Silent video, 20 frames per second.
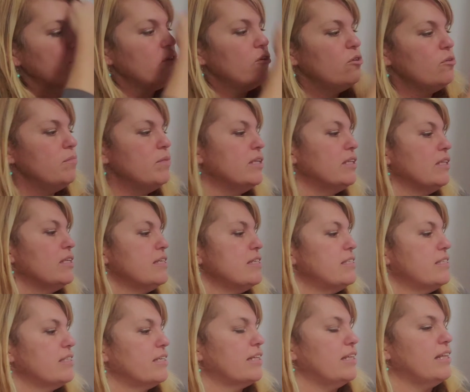
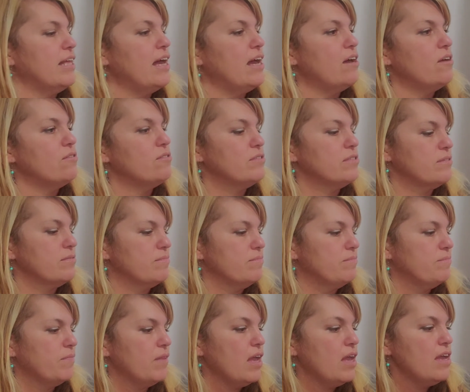cumulus clouds.
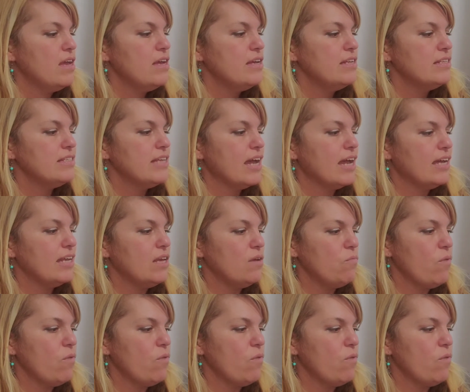Tiny